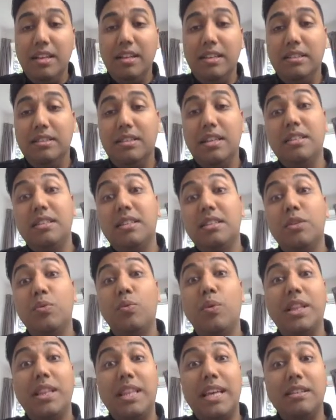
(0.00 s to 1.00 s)
Turns into
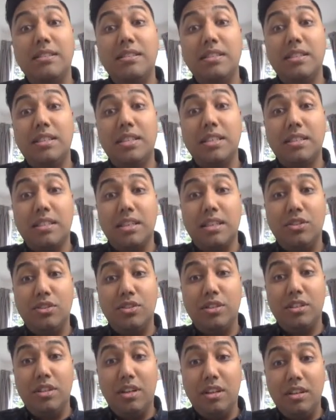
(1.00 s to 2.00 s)

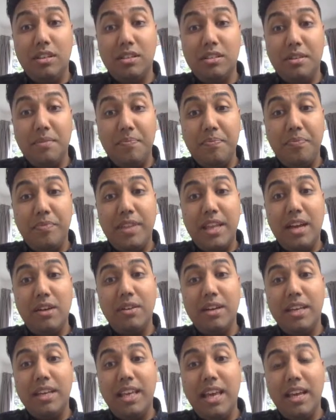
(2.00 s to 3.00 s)
$1,600. Now,
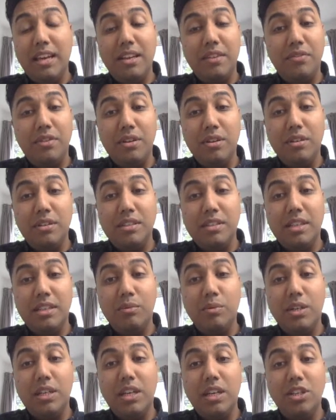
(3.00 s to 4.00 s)
again, if you only sell
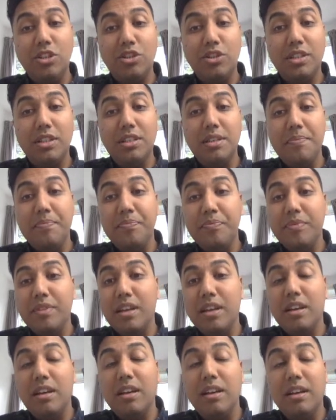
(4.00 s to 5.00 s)
100
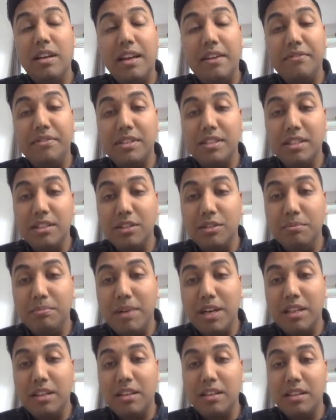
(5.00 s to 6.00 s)
every single
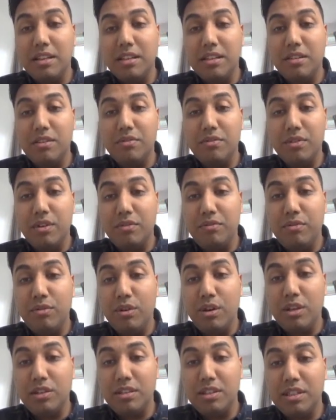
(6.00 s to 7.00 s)
month, you've got
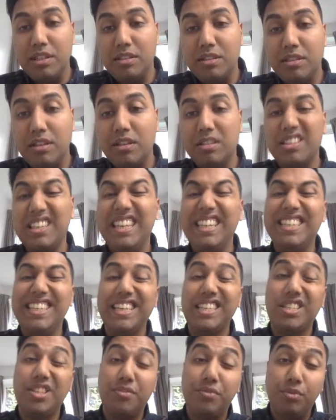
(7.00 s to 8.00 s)
400 in stock, it
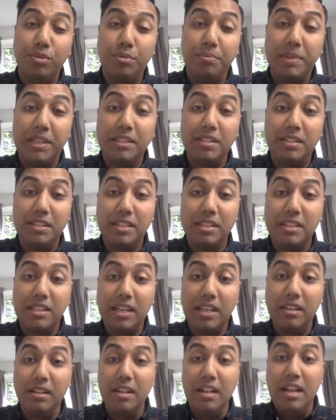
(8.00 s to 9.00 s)
takes you 4 months to
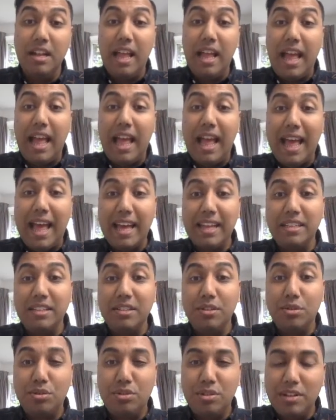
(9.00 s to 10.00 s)
sell, and
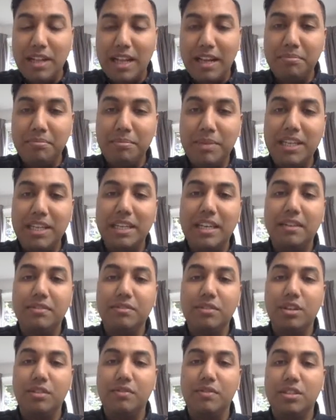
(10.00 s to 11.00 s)
you still have money
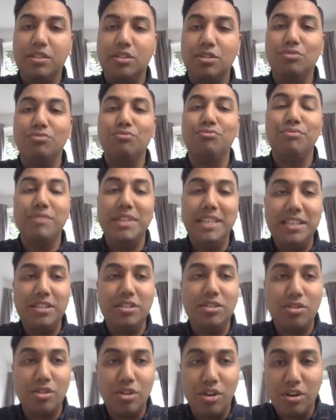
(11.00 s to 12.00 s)
left over to
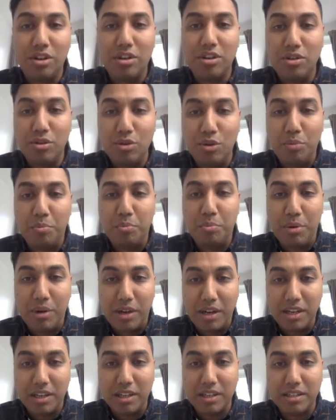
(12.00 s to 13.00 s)
restock your
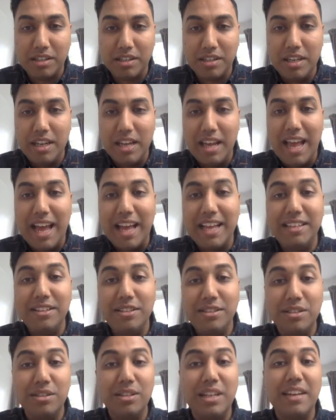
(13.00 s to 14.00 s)
product. And you
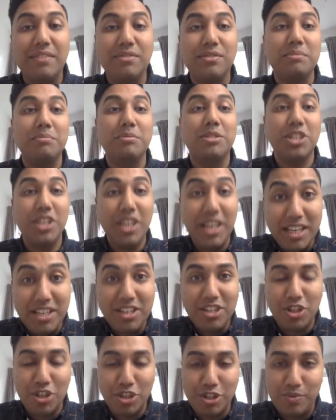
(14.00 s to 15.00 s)
still have some
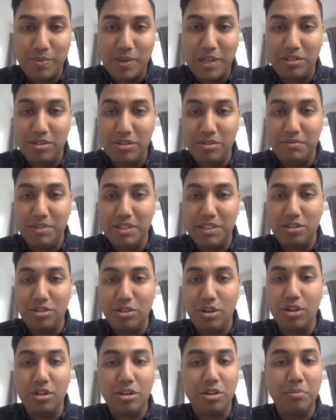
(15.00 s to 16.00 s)
change as well to
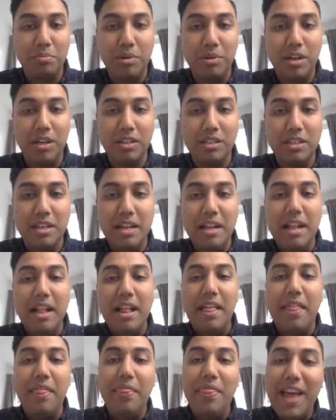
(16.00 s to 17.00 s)
restock your product.
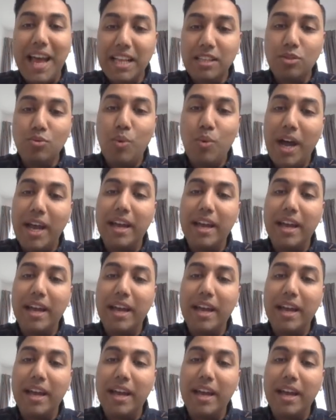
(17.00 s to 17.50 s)
And that's why